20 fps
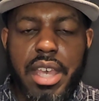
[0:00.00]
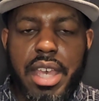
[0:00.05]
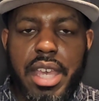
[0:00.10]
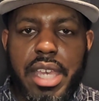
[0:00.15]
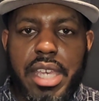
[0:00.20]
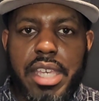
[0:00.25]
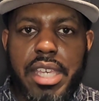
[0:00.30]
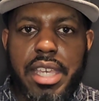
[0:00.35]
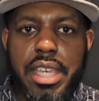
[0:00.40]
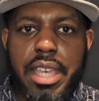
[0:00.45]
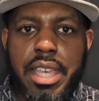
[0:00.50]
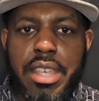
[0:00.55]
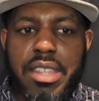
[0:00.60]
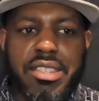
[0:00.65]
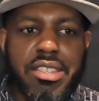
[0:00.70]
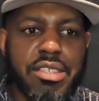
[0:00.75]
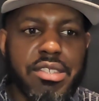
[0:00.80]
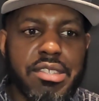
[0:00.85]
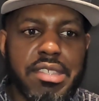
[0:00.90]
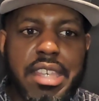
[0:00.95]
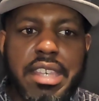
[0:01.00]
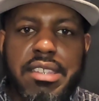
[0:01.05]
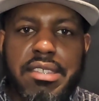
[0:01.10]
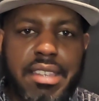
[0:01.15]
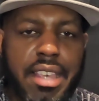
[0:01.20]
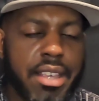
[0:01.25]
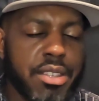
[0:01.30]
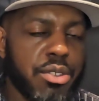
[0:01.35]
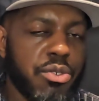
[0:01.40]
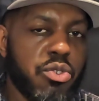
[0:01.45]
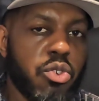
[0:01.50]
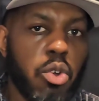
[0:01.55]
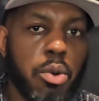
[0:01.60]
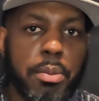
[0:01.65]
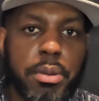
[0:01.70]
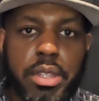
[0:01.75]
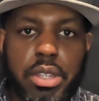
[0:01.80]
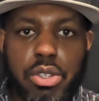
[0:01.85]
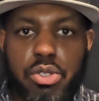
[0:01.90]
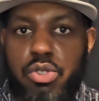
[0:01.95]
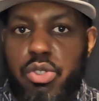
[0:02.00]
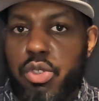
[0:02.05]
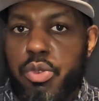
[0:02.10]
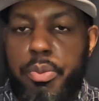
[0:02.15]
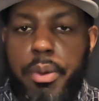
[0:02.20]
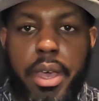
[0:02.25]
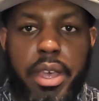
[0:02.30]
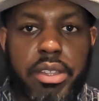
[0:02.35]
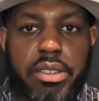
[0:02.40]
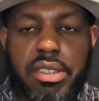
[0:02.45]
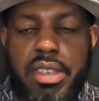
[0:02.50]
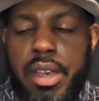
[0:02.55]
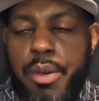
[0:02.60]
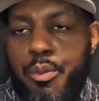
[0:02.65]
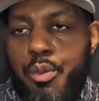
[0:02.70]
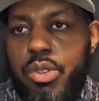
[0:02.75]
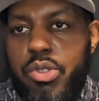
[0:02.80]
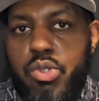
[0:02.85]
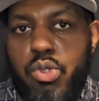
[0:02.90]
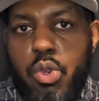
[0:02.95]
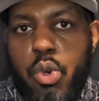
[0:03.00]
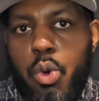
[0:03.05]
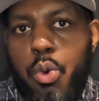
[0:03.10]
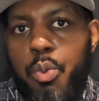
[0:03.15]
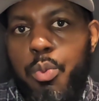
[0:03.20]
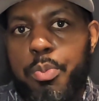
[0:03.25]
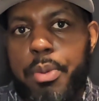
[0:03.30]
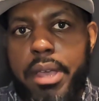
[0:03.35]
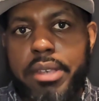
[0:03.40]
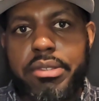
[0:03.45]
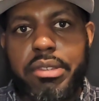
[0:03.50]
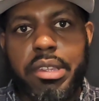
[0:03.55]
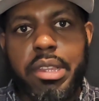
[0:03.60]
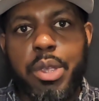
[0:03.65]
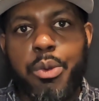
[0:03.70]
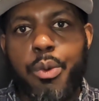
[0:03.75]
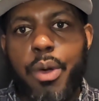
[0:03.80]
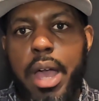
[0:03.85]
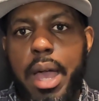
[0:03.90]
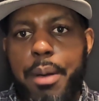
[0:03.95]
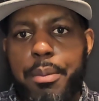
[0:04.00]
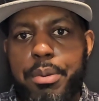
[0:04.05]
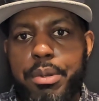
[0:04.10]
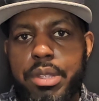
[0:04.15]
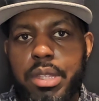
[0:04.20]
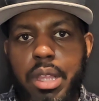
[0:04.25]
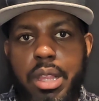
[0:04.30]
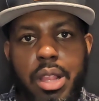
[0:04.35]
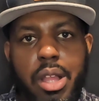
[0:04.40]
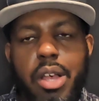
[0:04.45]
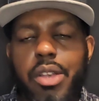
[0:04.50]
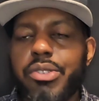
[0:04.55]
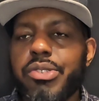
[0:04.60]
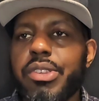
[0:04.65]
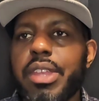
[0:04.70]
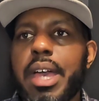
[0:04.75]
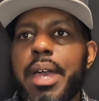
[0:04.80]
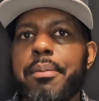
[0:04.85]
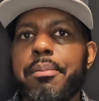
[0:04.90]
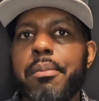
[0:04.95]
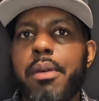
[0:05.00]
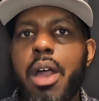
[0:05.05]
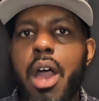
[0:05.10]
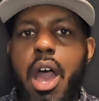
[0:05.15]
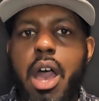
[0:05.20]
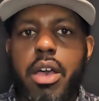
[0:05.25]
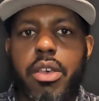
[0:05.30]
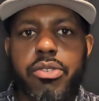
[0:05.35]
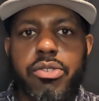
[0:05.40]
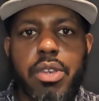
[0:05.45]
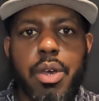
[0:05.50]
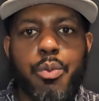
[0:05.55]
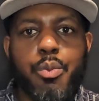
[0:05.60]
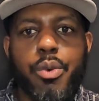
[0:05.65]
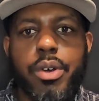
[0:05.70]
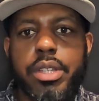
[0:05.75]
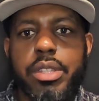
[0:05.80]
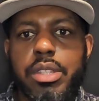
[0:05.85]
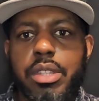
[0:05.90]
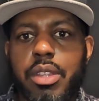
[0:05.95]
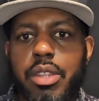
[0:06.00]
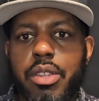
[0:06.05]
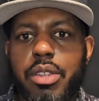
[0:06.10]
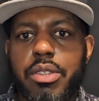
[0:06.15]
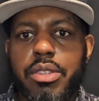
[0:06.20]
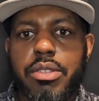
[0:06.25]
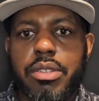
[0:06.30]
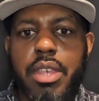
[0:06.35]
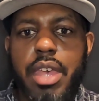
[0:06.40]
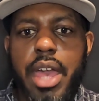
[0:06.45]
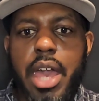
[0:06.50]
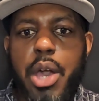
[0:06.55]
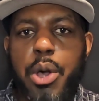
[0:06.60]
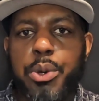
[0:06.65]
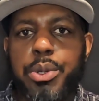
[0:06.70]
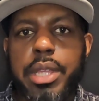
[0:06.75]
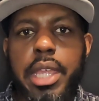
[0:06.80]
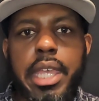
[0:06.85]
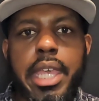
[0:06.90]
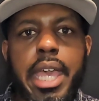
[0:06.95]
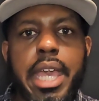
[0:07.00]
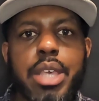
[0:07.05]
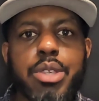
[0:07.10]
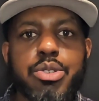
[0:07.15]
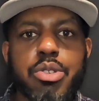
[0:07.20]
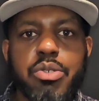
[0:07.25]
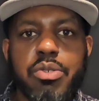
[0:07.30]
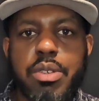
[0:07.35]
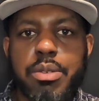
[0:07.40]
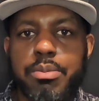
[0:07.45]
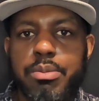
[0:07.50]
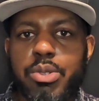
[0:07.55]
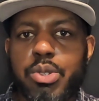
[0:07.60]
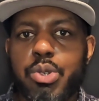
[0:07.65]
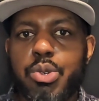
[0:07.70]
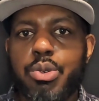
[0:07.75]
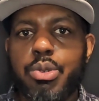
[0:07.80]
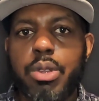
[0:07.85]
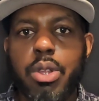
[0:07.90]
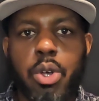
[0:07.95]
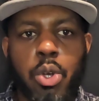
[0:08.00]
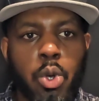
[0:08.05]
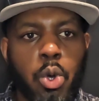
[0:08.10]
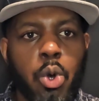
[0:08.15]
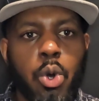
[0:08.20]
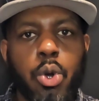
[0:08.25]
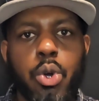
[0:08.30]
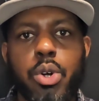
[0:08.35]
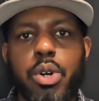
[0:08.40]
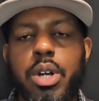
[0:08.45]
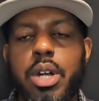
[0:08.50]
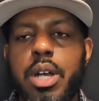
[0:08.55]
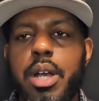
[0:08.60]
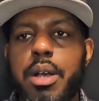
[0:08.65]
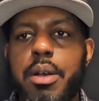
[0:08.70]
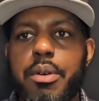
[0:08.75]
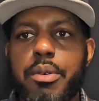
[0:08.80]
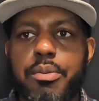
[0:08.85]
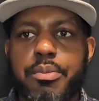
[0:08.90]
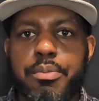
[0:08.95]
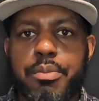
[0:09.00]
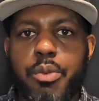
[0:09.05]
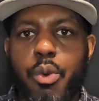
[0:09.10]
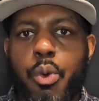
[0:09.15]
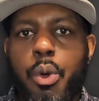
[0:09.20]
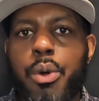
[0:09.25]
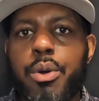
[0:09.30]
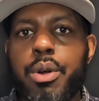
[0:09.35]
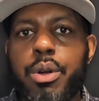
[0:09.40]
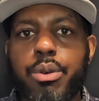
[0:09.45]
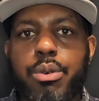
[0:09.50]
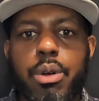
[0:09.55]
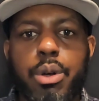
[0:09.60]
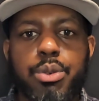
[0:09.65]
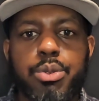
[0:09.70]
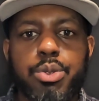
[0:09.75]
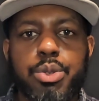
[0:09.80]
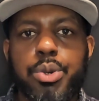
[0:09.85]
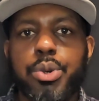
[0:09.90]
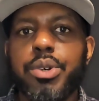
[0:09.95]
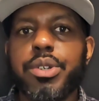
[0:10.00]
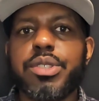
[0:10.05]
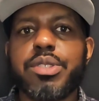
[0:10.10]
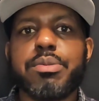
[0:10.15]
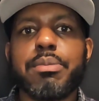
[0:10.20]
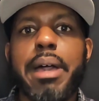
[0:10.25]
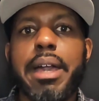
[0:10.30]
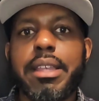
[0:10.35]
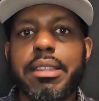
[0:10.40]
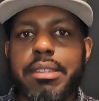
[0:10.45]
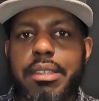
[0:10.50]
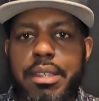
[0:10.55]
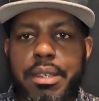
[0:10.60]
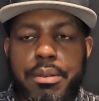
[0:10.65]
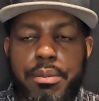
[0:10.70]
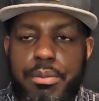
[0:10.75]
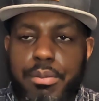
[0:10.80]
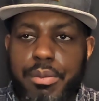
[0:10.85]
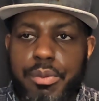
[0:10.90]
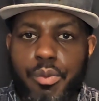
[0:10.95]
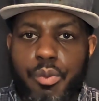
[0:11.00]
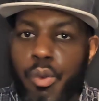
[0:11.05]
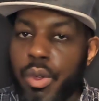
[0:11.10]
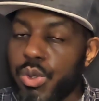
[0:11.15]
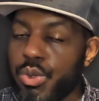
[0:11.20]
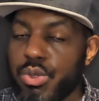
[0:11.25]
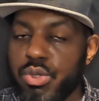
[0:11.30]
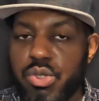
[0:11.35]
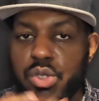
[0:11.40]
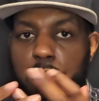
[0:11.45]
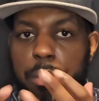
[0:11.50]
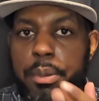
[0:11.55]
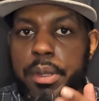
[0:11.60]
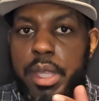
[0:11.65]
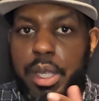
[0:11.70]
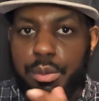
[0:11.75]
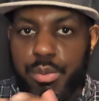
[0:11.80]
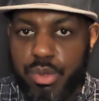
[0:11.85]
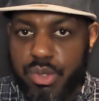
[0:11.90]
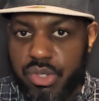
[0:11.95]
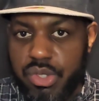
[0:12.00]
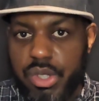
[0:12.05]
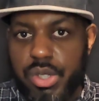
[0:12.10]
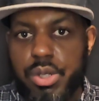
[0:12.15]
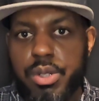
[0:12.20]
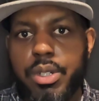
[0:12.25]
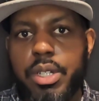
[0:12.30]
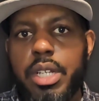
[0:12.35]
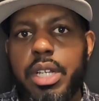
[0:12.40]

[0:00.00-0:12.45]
He just sees it as a form of disrespect, and we saw basically what happened the last time someone held a gaze with him too long, or quote unquote talk smack to him, which was Dominic Brazil.